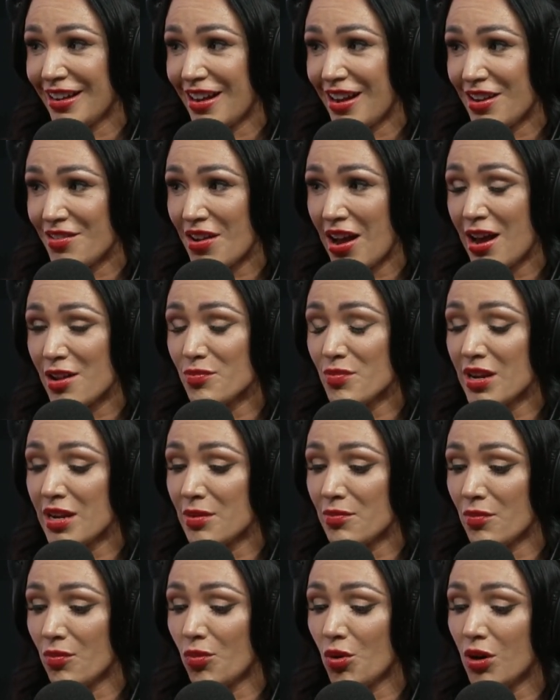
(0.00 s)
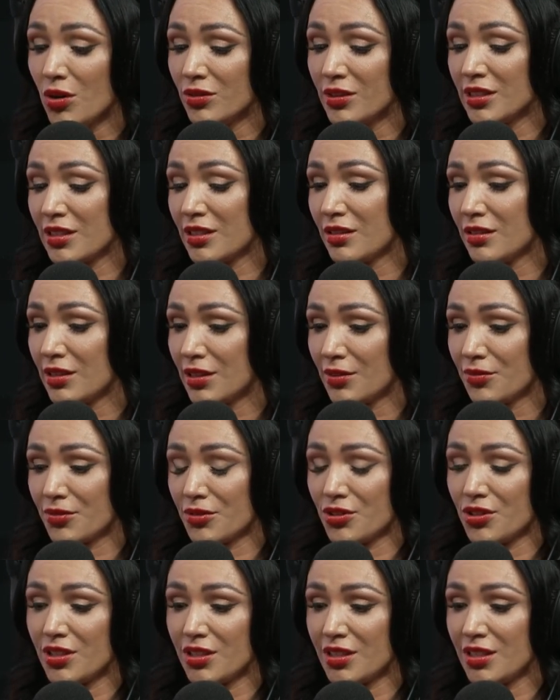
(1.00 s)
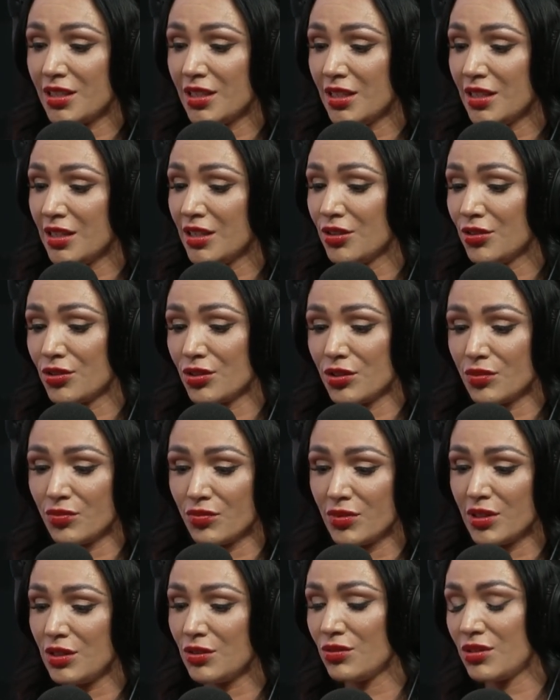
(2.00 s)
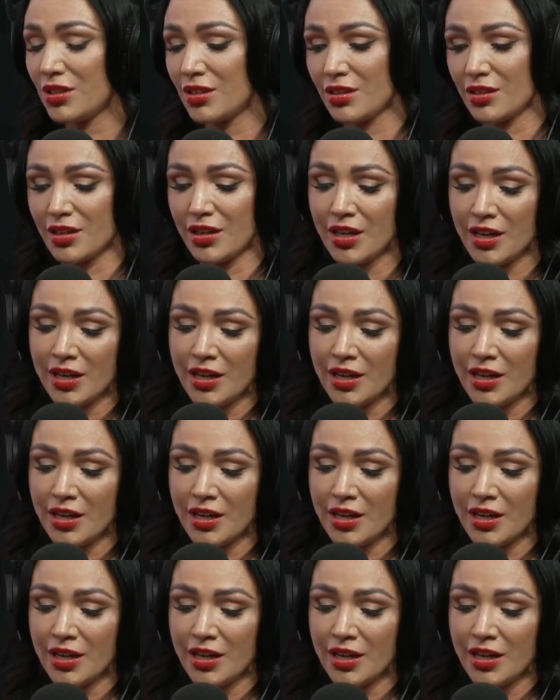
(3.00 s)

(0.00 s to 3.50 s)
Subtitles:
I've had my wellness clinic for 16 years, and we used to